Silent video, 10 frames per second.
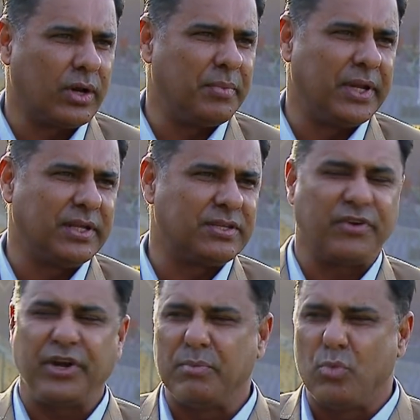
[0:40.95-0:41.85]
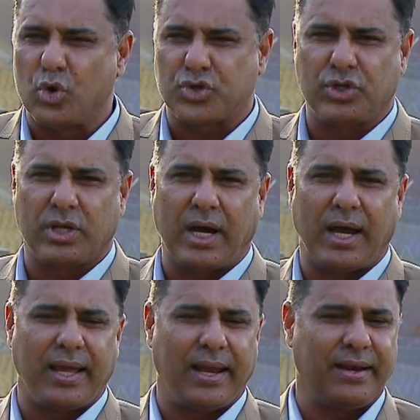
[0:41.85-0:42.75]
I mean, he's a very emotional
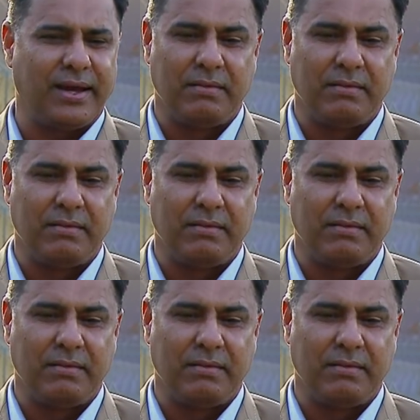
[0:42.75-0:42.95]
guy, and